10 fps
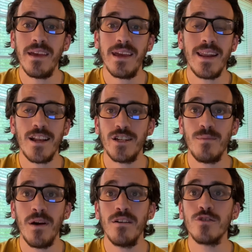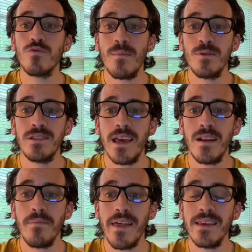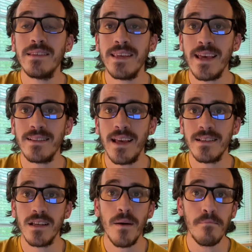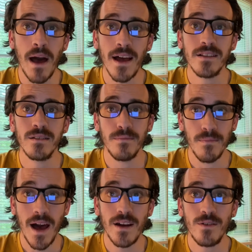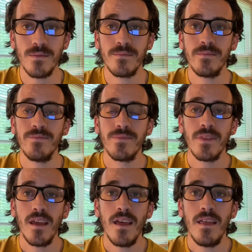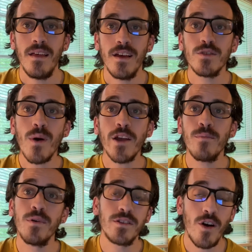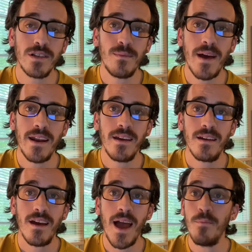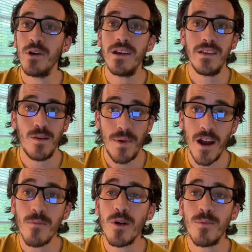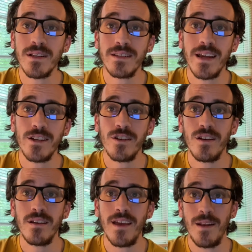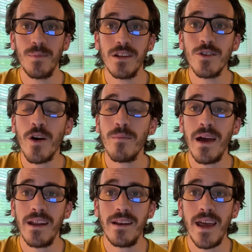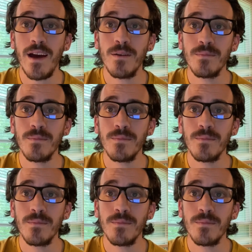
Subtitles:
in HTML is represented by the CSS box model. That's why your book talks about it. I put it in your PowerPoint presentation, and I'm going to talk about it now.